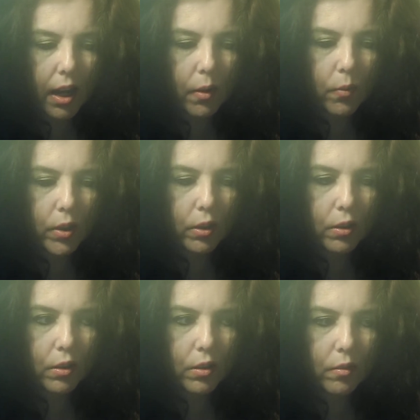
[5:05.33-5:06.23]
I
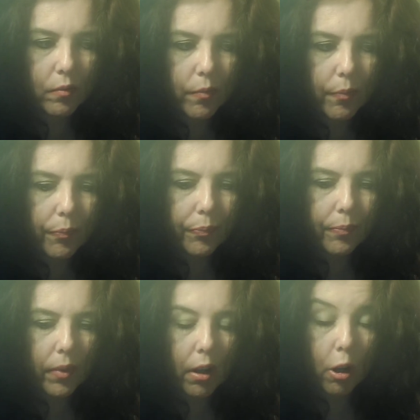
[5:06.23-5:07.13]
feel
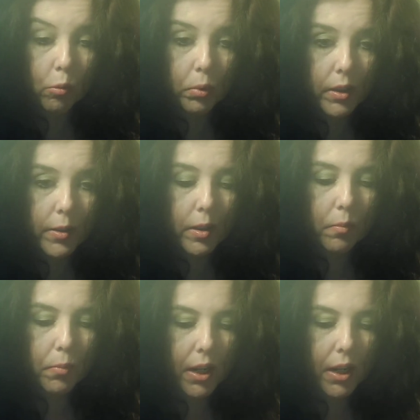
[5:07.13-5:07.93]
hopeless,